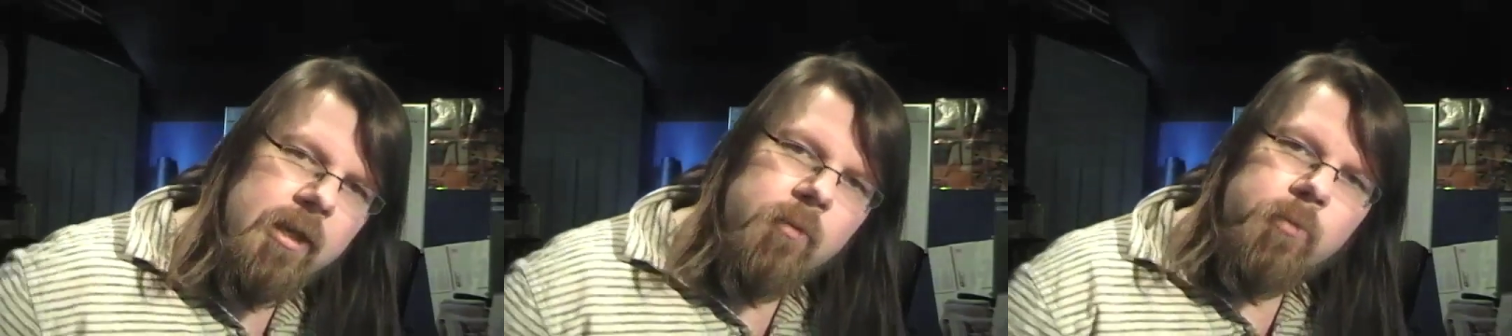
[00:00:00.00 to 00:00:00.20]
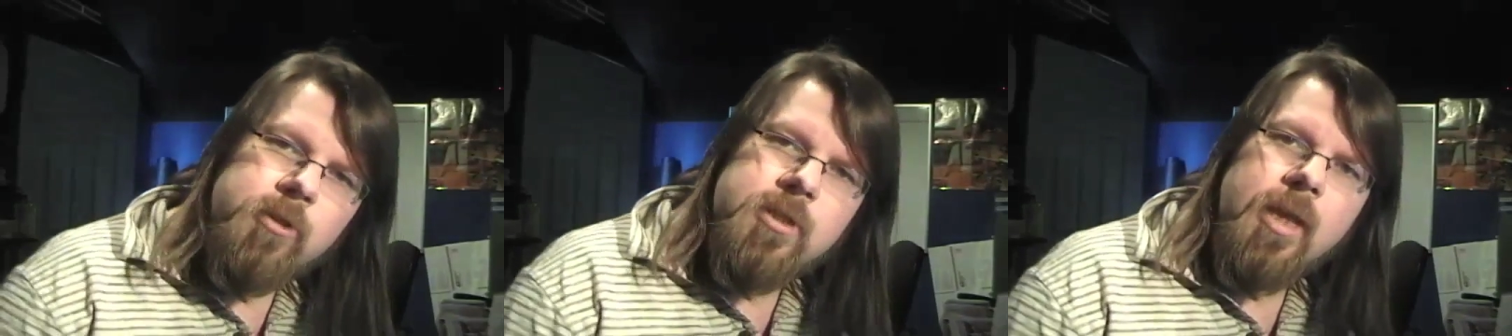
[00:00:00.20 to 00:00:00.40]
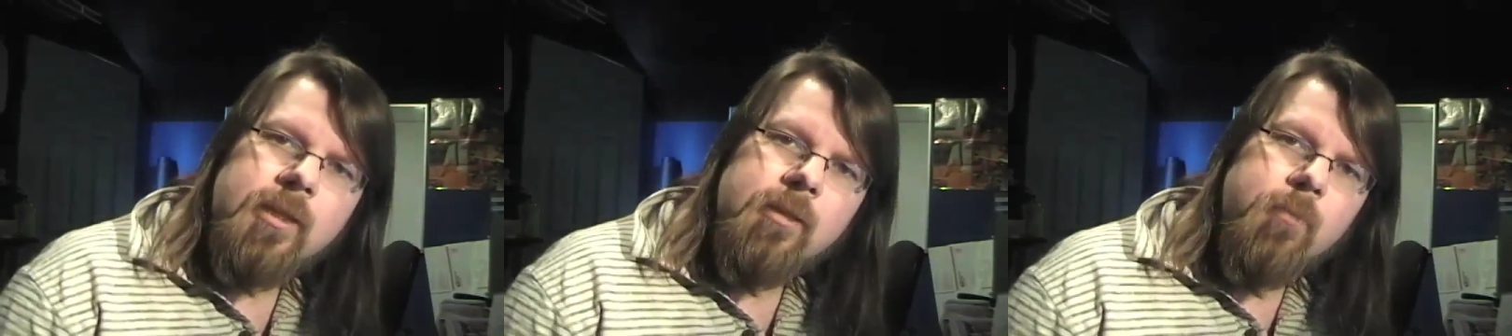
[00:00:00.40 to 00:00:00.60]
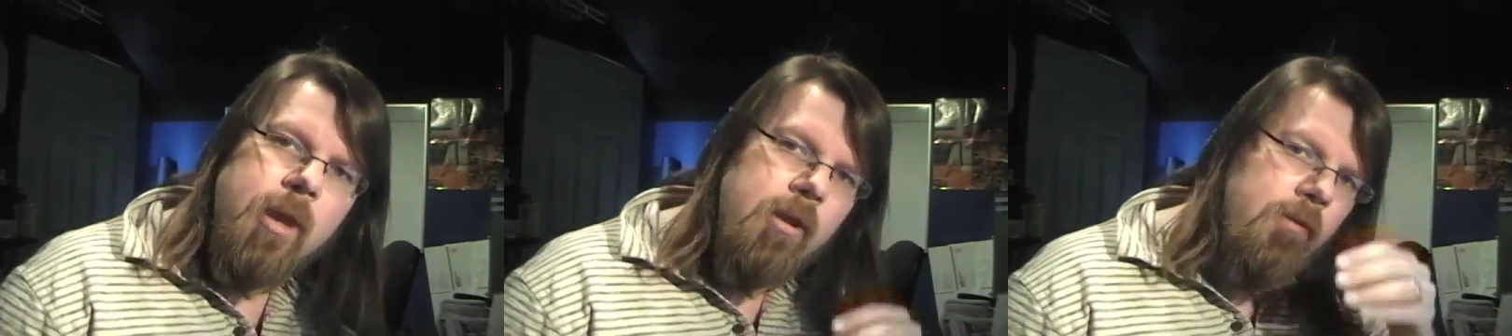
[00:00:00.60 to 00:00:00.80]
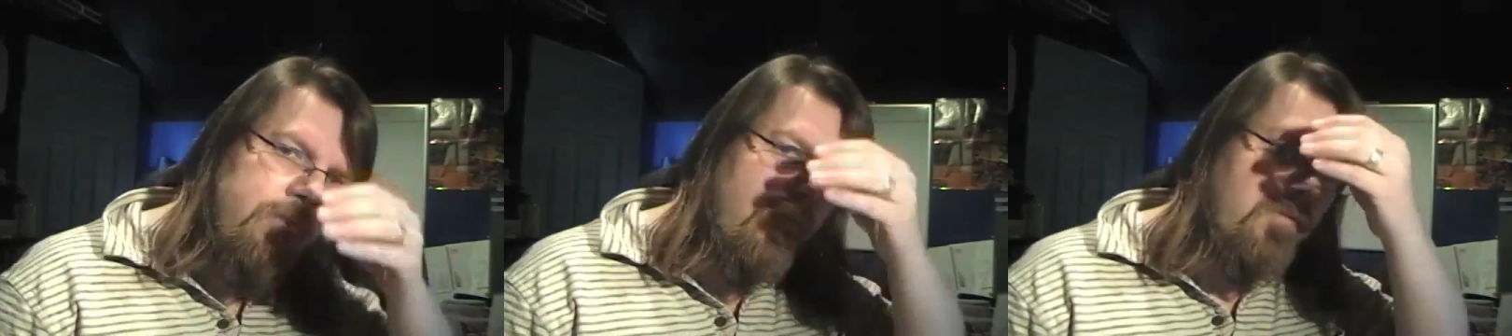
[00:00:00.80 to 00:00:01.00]
to protect the
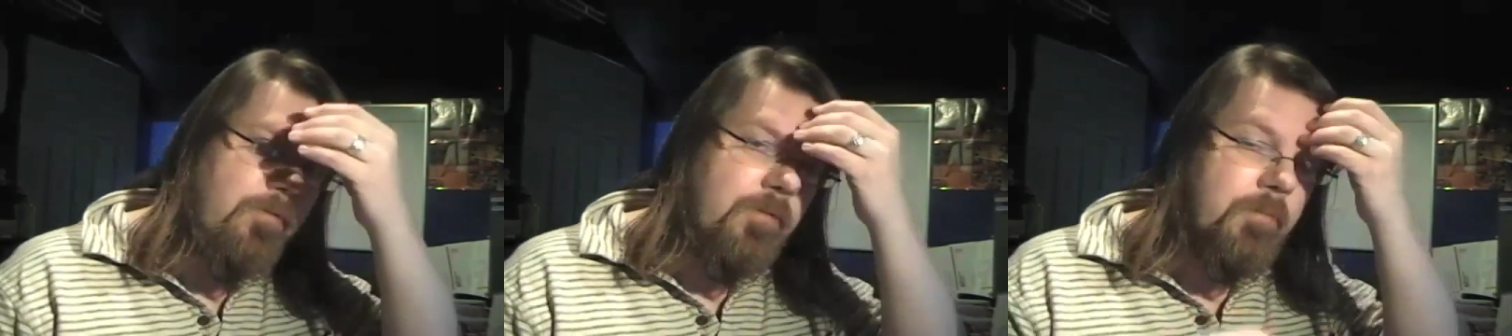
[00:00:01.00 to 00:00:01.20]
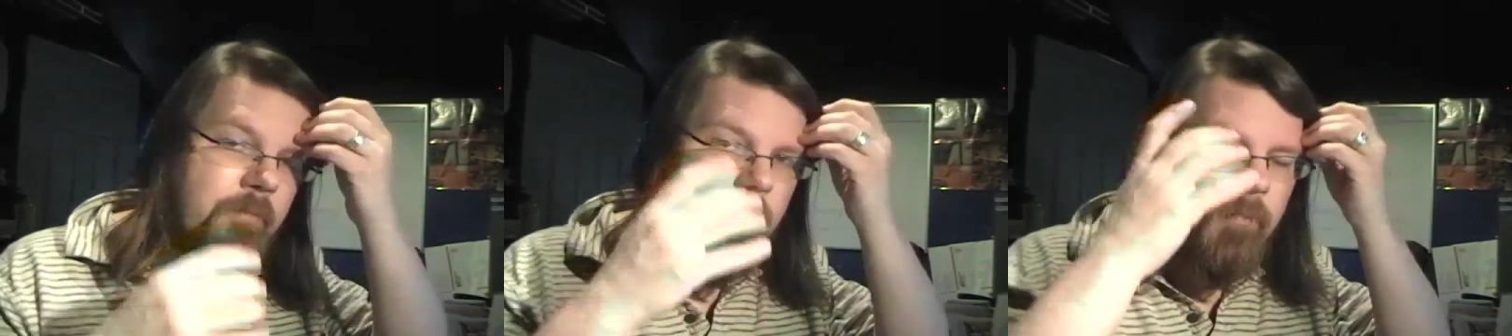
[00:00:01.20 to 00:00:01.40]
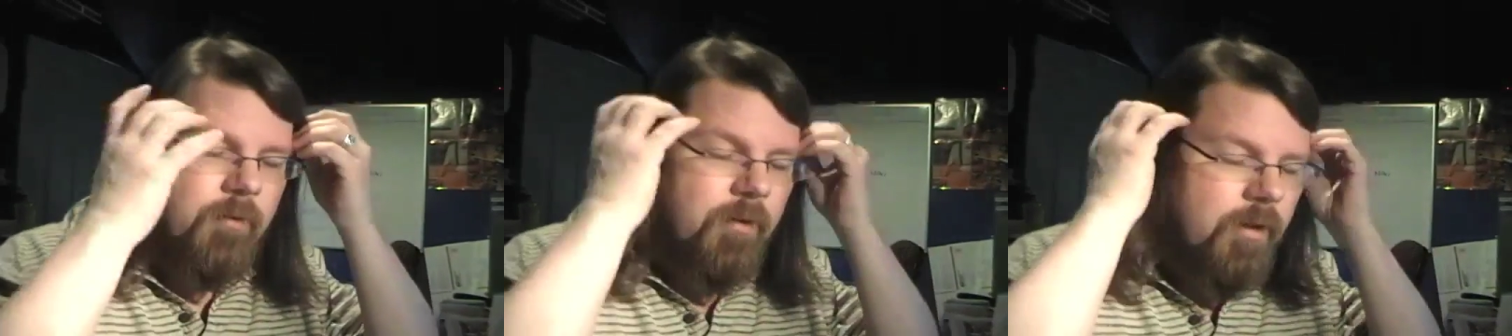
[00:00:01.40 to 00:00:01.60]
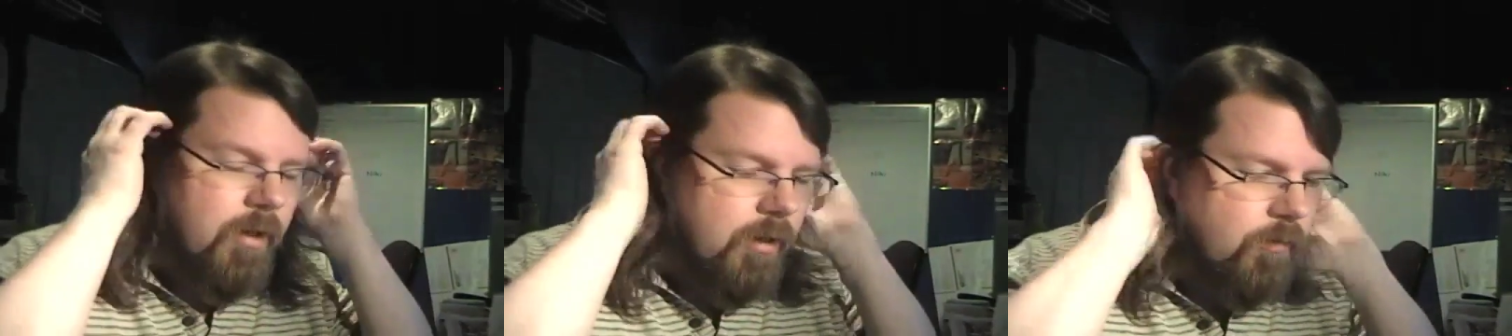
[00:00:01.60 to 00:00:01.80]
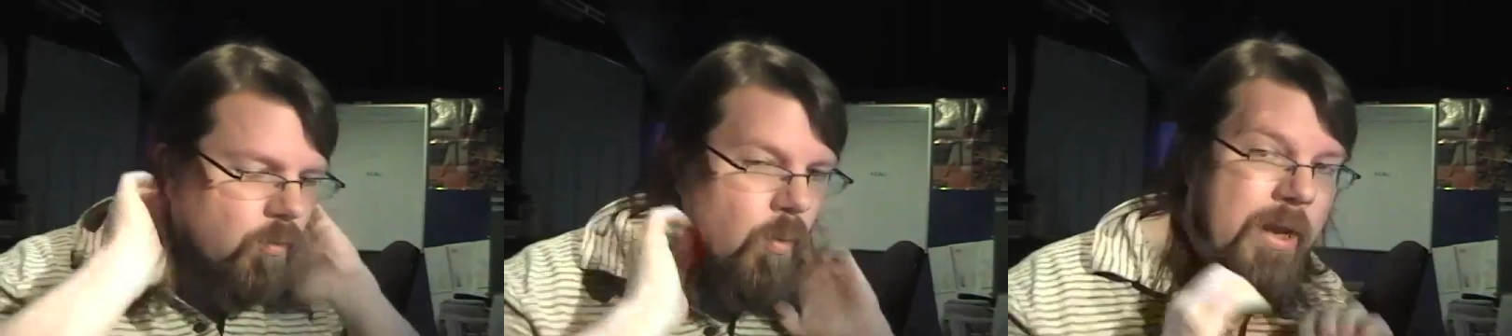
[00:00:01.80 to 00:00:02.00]
microphone from
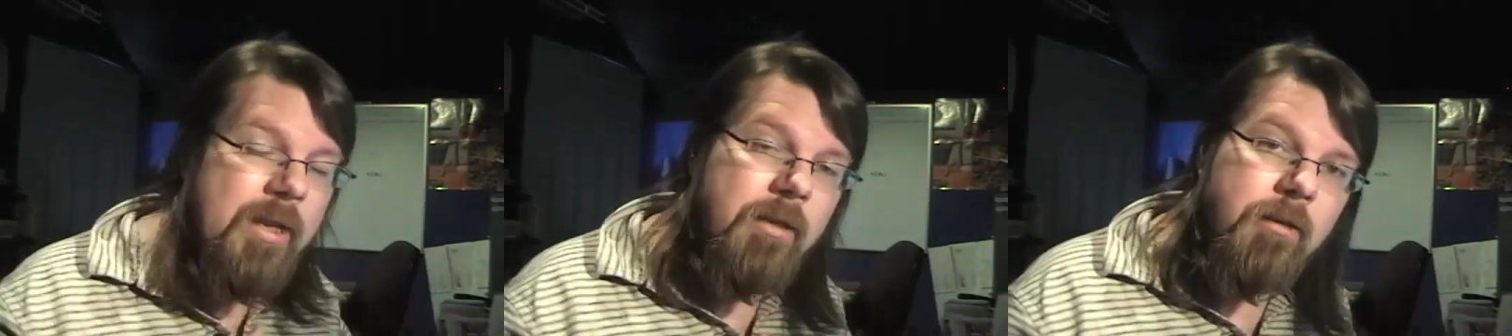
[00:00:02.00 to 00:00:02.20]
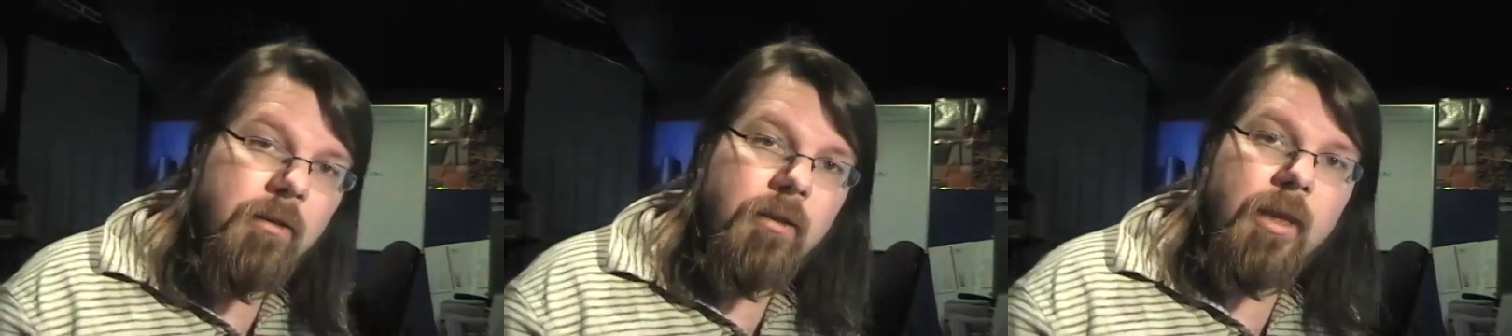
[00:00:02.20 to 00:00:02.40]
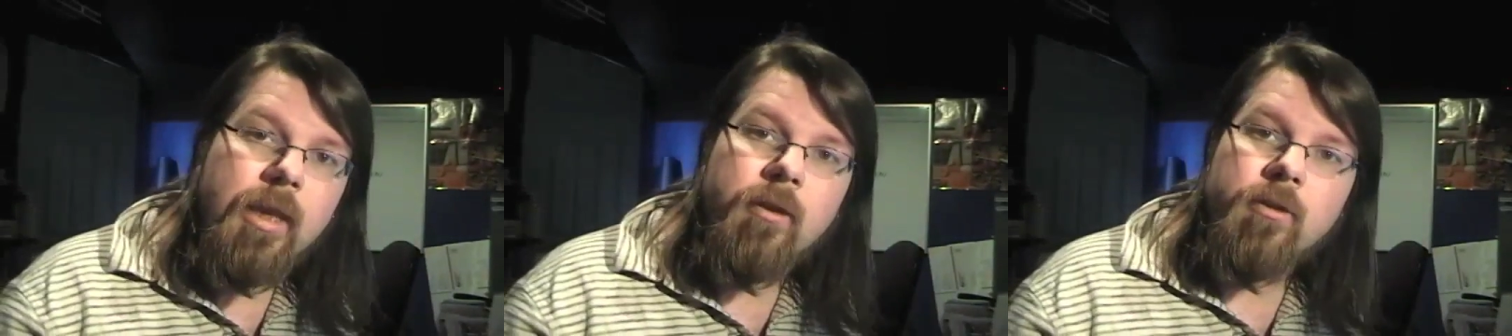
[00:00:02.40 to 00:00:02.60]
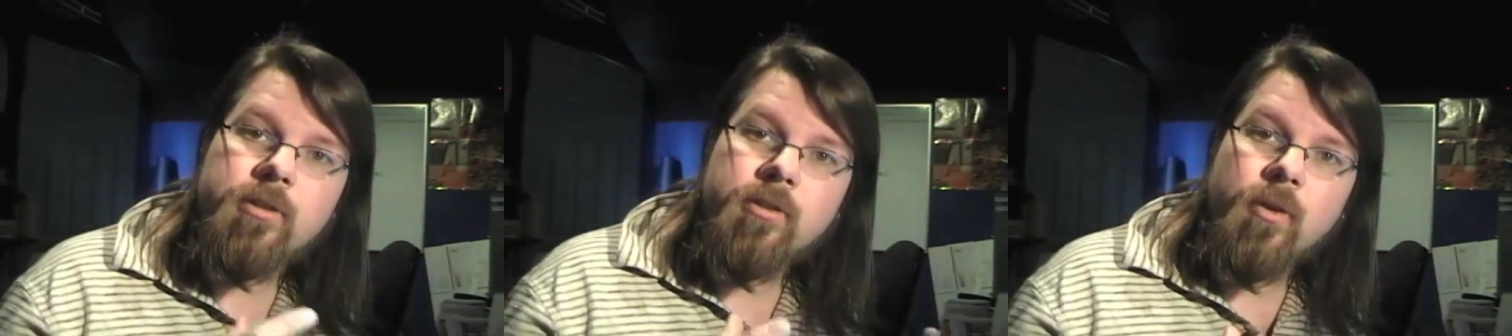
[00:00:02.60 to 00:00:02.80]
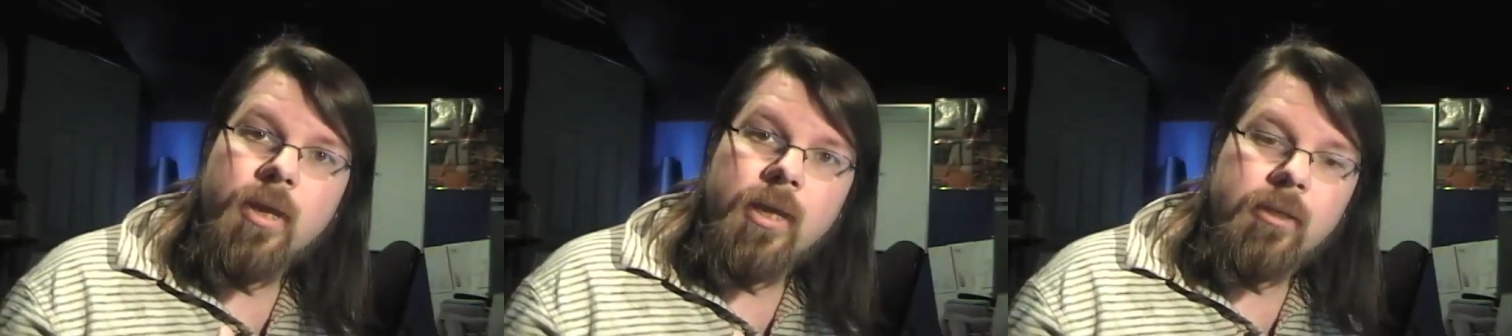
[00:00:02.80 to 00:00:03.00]
wind and
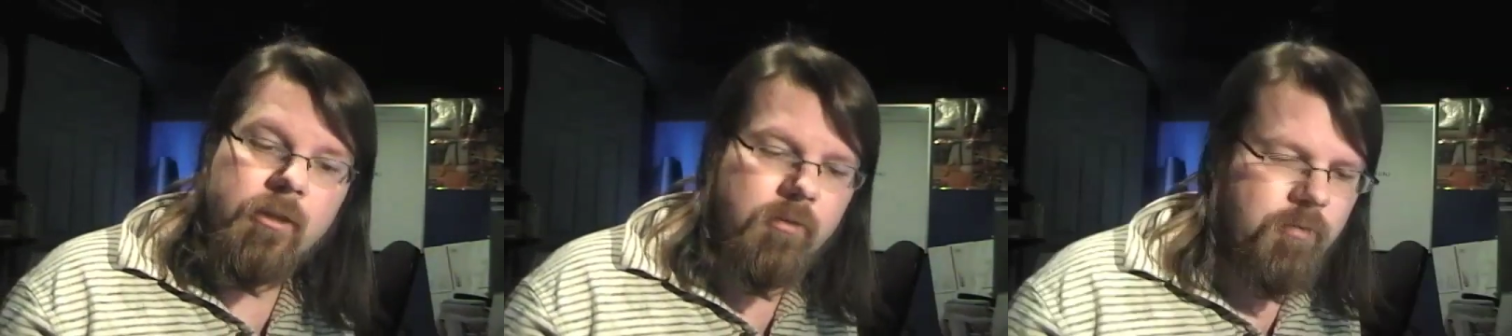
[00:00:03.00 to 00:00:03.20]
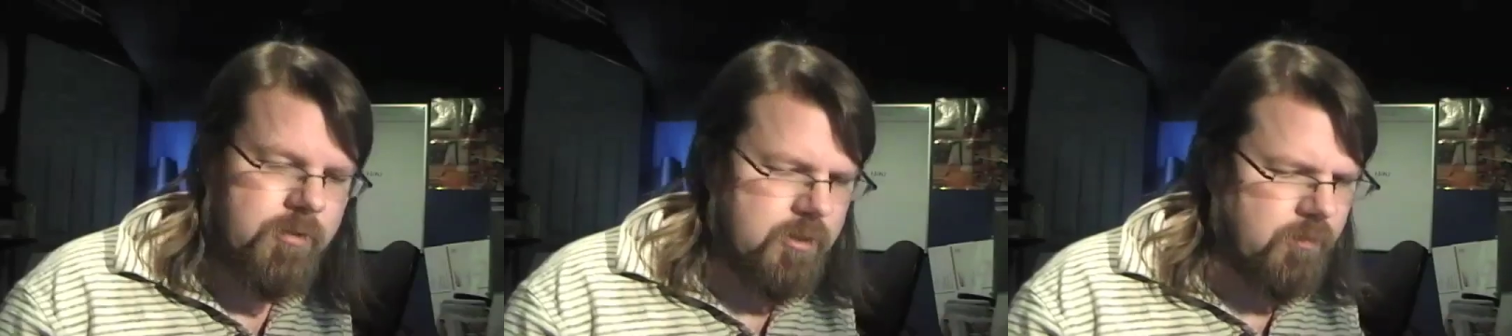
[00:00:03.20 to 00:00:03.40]
also handling noise.